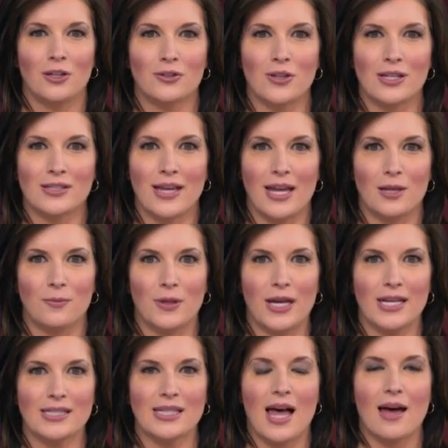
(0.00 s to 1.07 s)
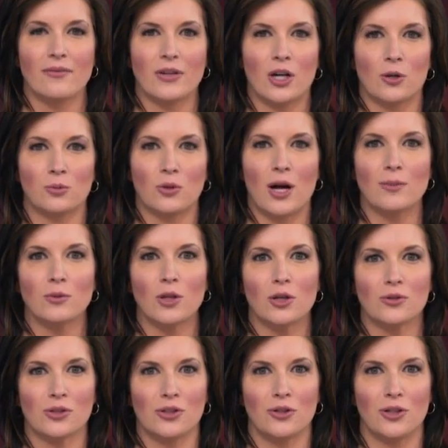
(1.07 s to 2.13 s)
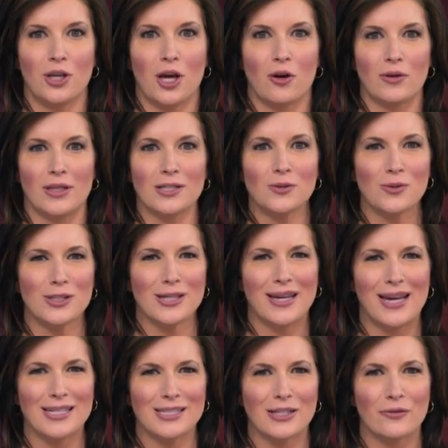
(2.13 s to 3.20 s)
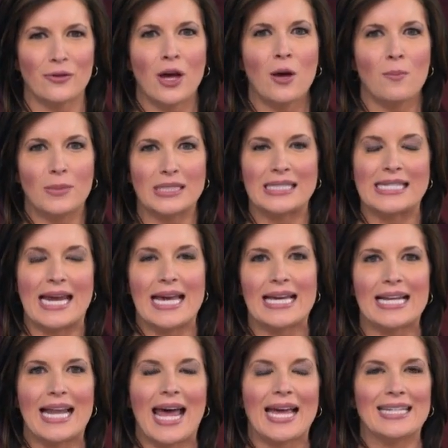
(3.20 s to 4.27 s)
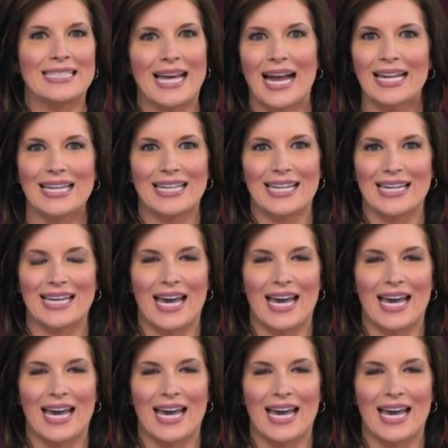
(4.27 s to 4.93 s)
News five's Caiti Blase live in our Pueblo studio, and this was a case of mistaken identity,